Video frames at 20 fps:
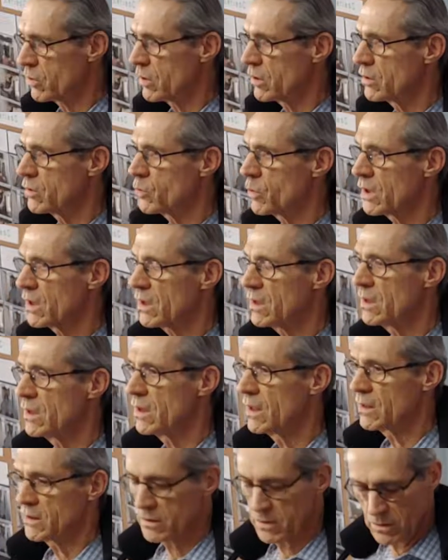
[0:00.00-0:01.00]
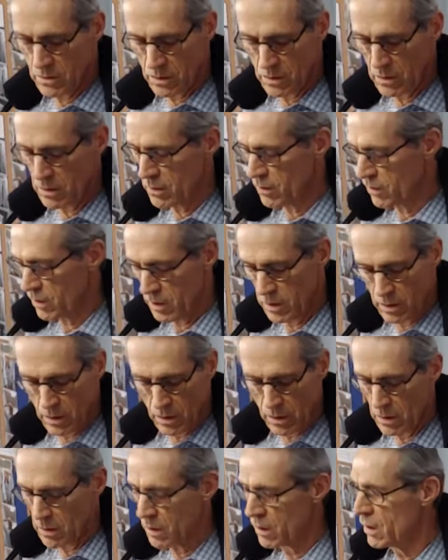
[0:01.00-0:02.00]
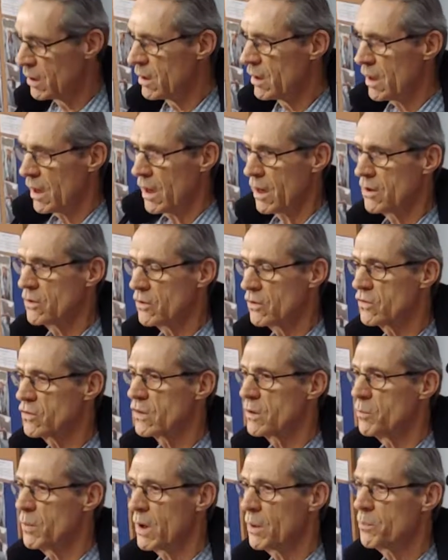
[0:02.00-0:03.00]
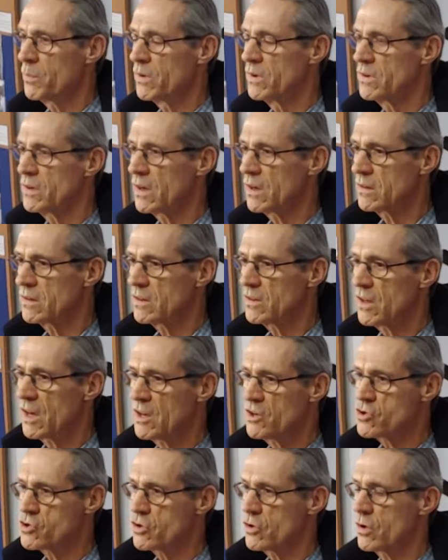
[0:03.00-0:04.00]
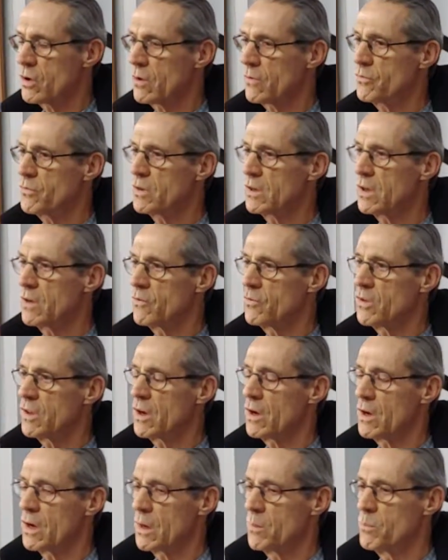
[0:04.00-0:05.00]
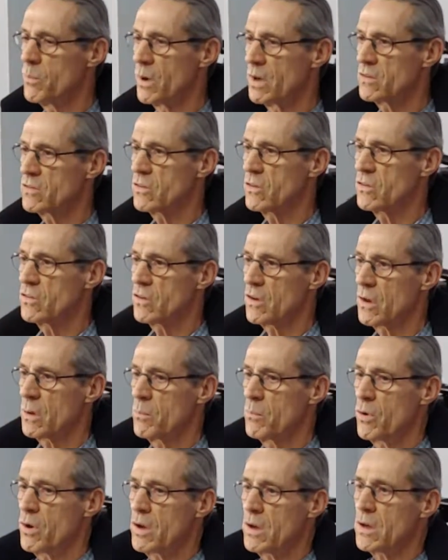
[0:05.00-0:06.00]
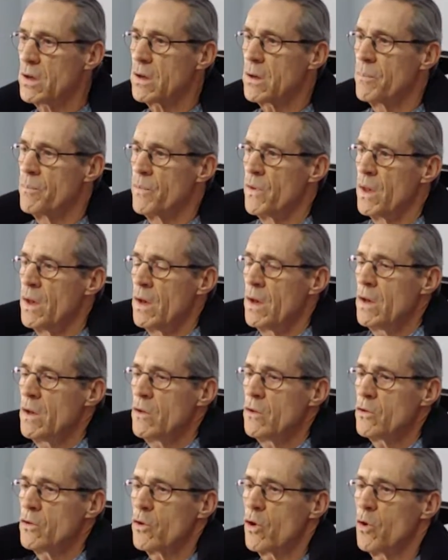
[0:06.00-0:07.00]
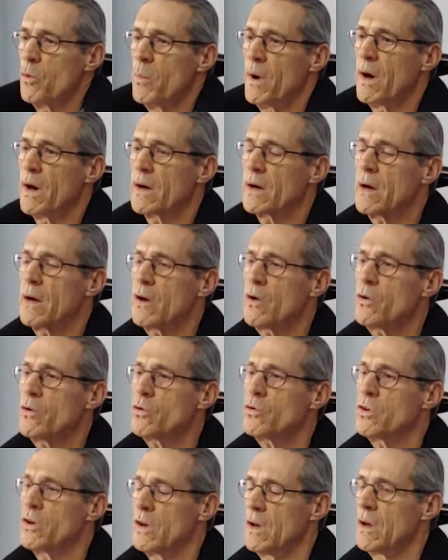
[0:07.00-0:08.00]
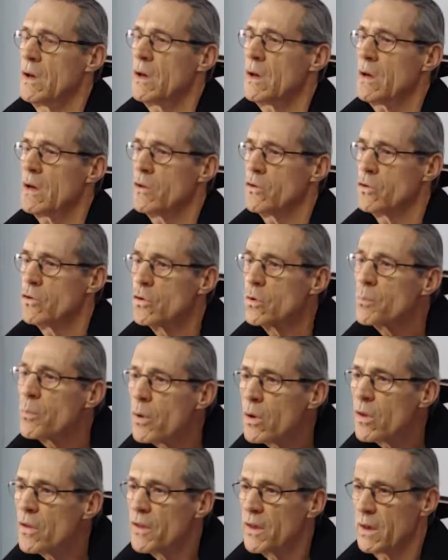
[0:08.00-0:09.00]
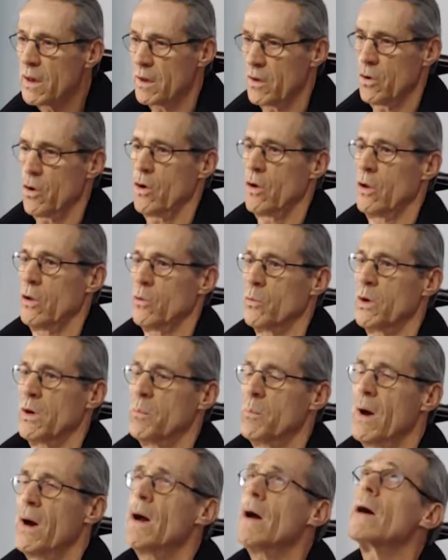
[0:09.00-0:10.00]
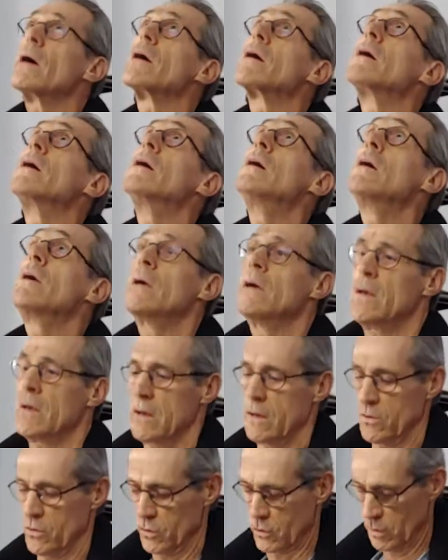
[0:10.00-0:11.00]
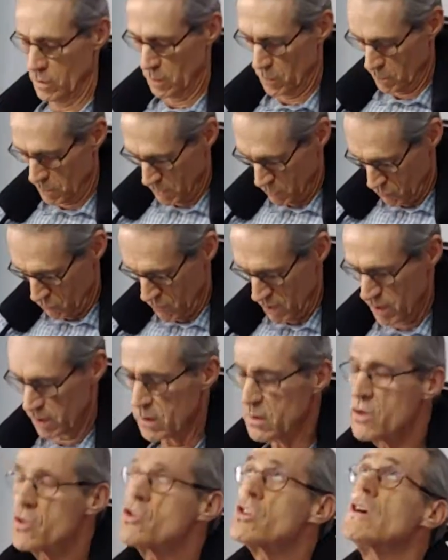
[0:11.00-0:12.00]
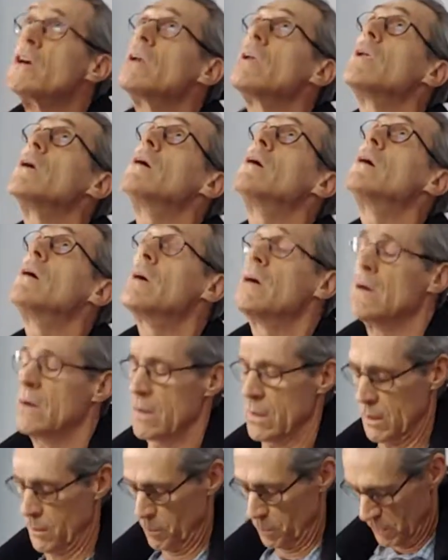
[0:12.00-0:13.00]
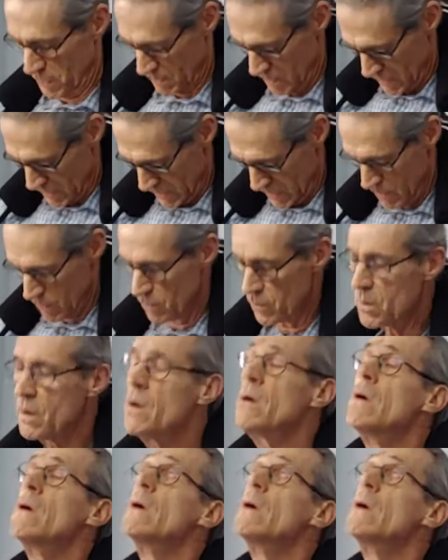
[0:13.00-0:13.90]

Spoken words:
can quickly let the handles come up and take the tension off to give the arm muscles a break. You'll go back out and you'll pull the head all the way back, and you're going to be running the chin up and down